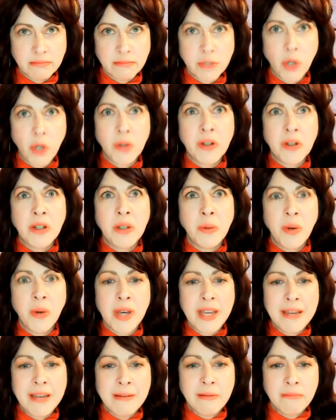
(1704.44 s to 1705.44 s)
Well,
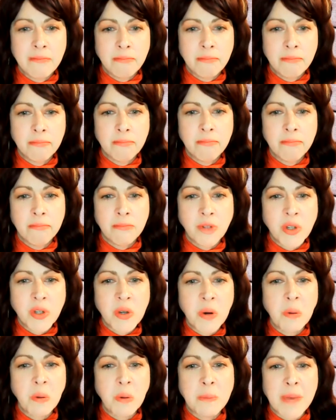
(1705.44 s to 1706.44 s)
anyway, we
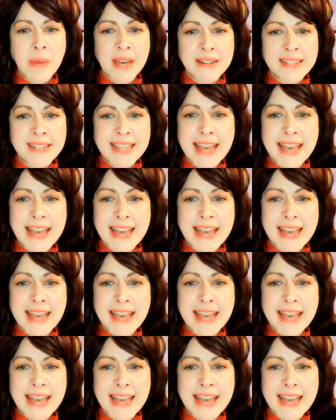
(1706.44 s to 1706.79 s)
all went back to